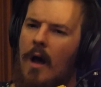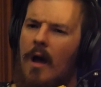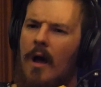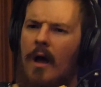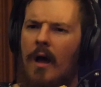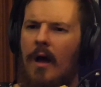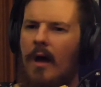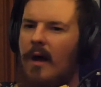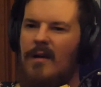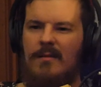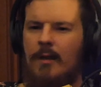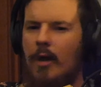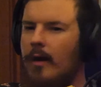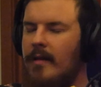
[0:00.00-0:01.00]
No,
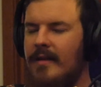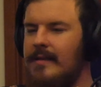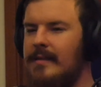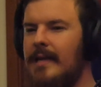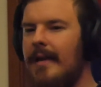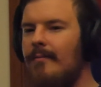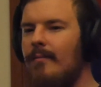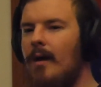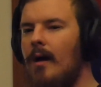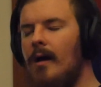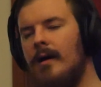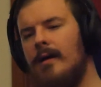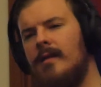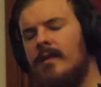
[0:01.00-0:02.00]
I don't think it's deep.
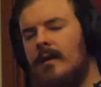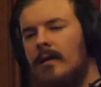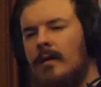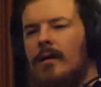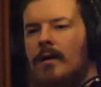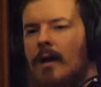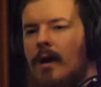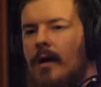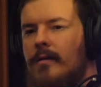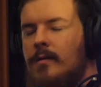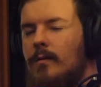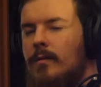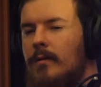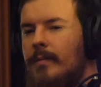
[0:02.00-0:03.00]
I think I
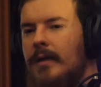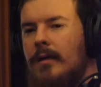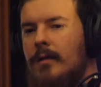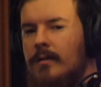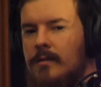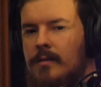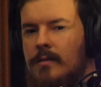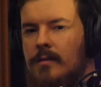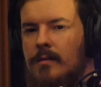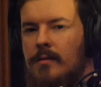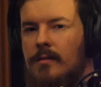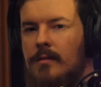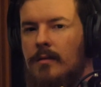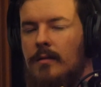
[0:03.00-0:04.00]
do it
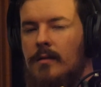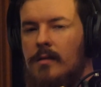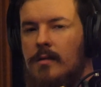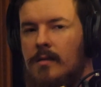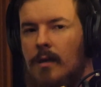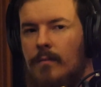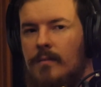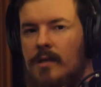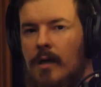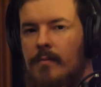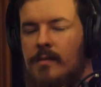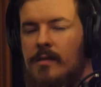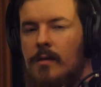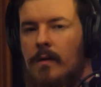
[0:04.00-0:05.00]
because
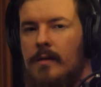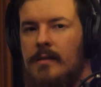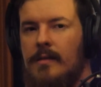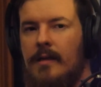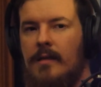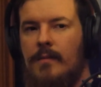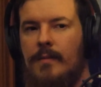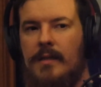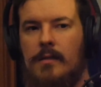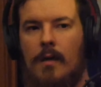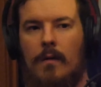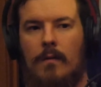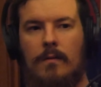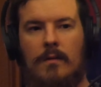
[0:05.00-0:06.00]
sometimes stories need to be
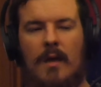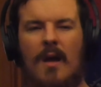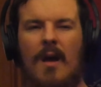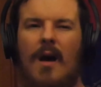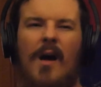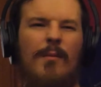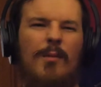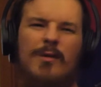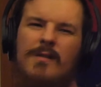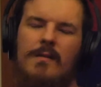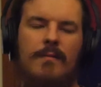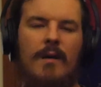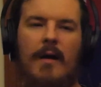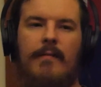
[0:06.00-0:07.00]
told. I'm
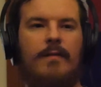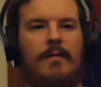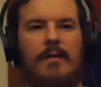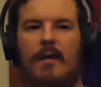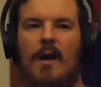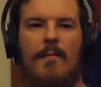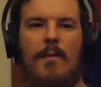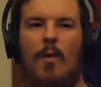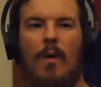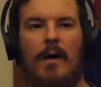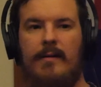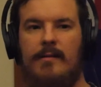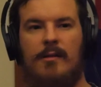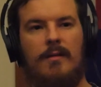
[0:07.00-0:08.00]
also mindful that I'm a
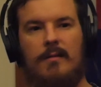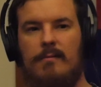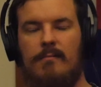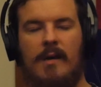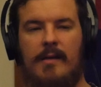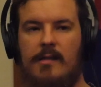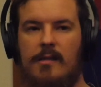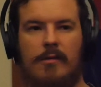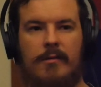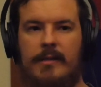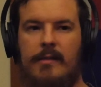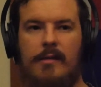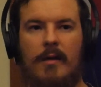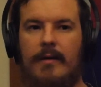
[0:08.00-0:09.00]
white dude and my
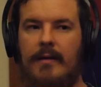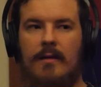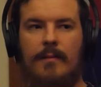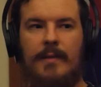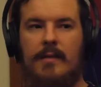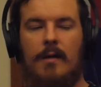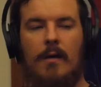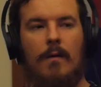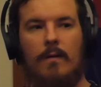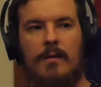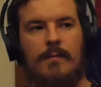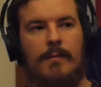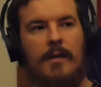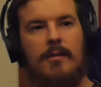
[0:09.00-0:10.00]
stories don't need to be
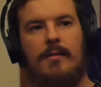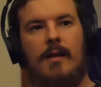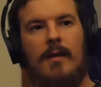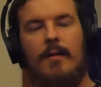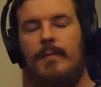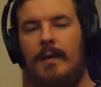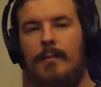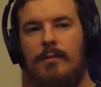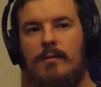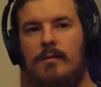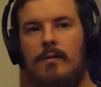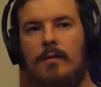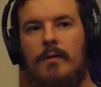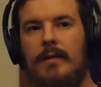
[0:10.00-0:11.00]
told as much as other people's
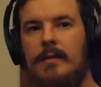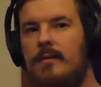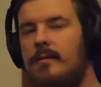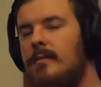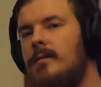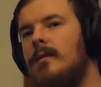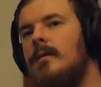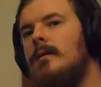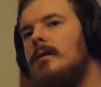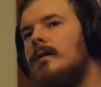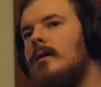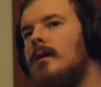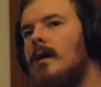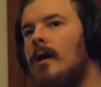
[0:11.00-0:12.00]
stories.
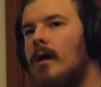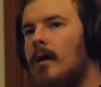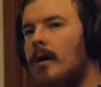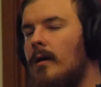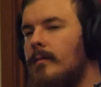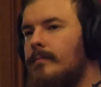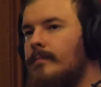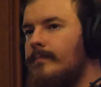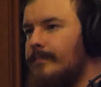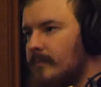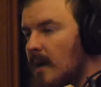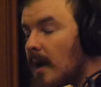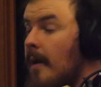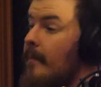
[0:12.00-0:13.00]

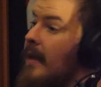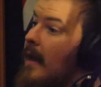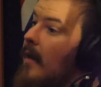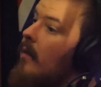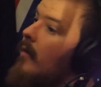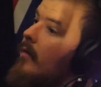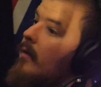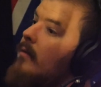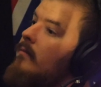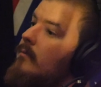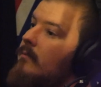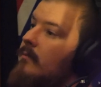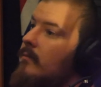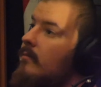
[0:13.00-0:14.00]
I'm gay though.
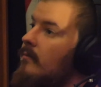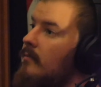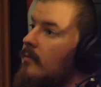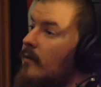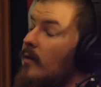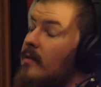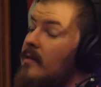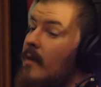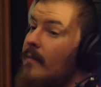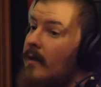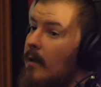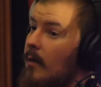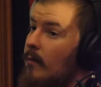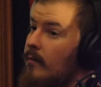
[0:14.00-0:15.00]
I've got
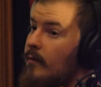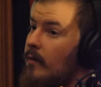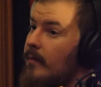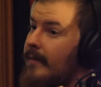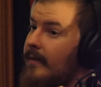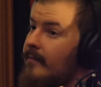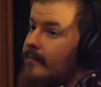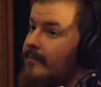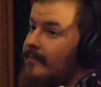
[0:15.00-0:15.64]
something going for me.